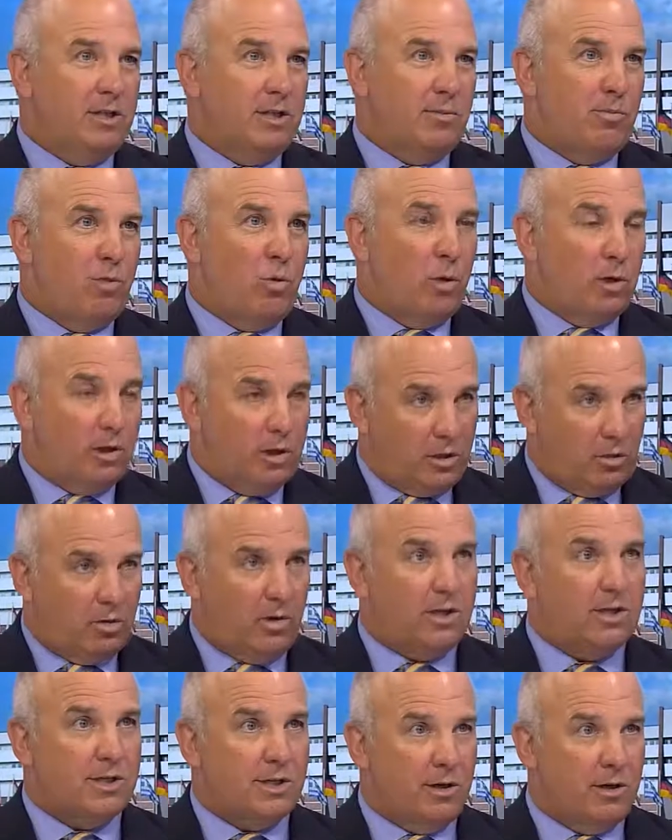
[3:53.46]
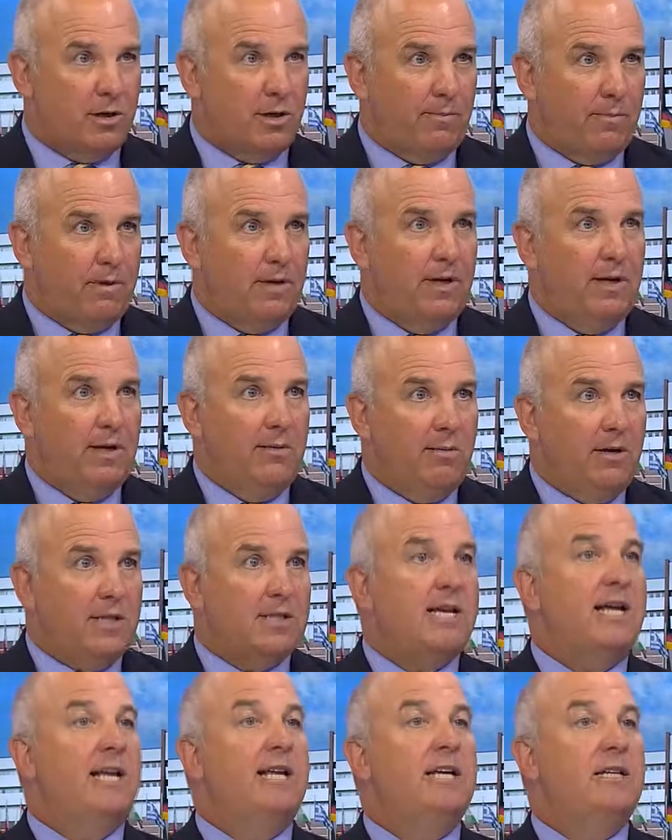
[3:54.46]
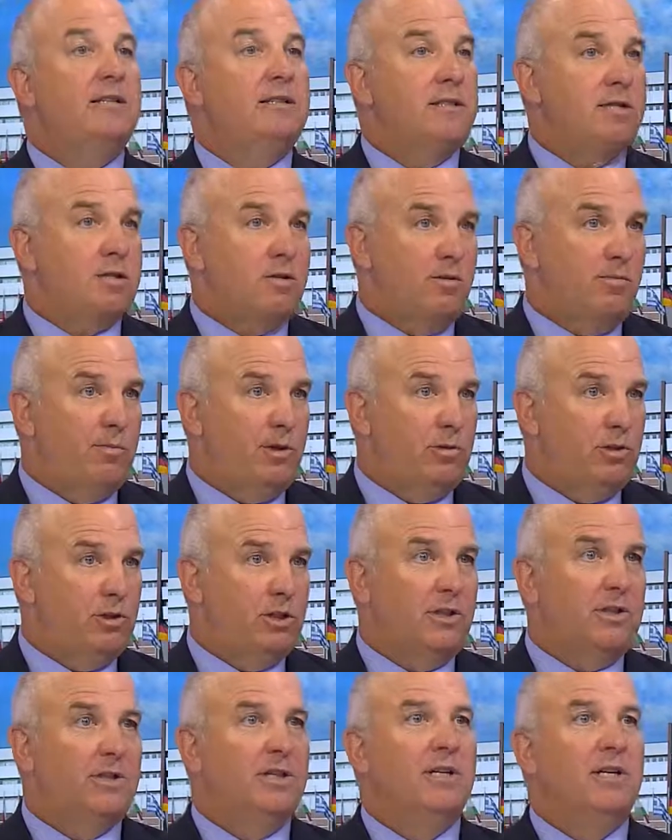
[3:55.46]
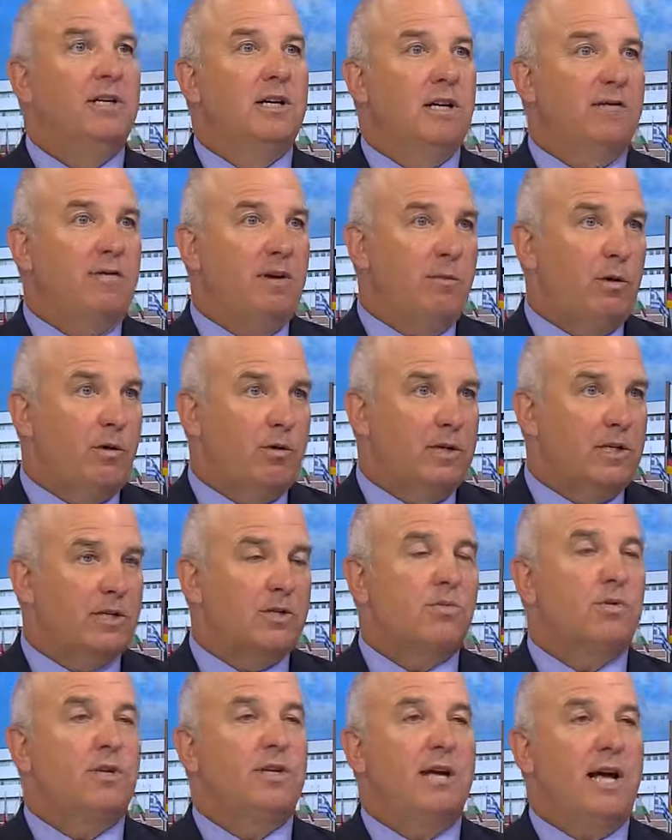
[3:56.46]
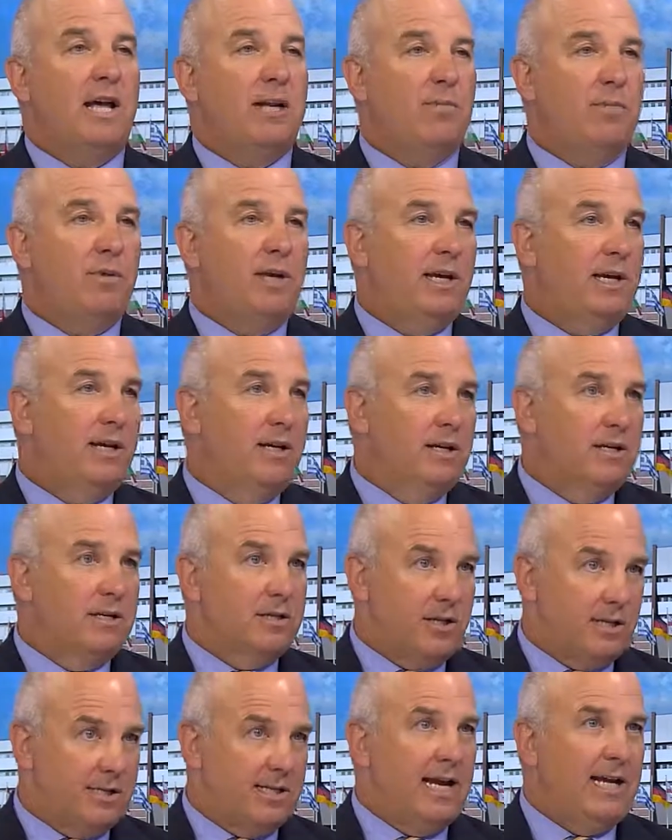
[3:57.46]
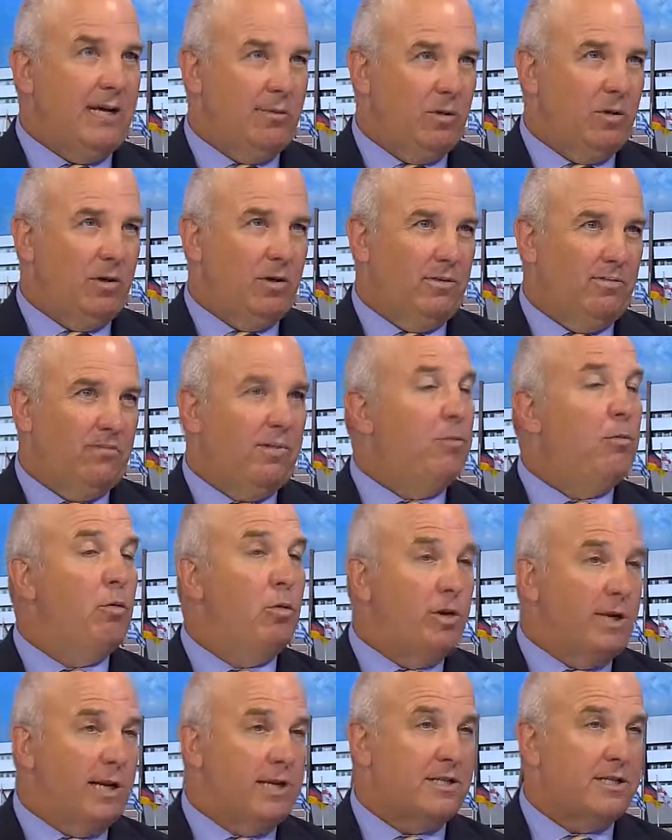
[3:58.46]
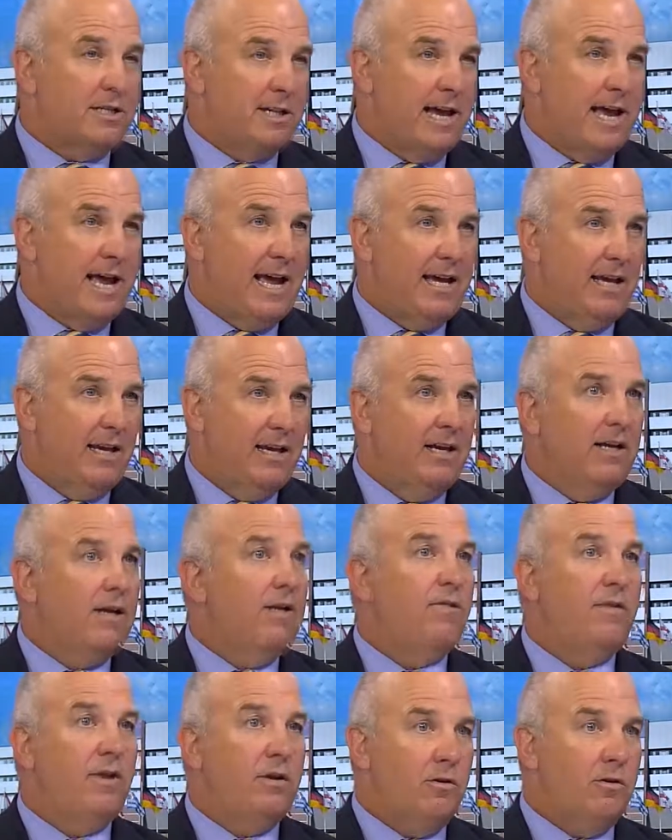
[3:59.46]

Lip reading: support across Europe, because any distribution of immigrants will not be sustainable. People will not stay if they do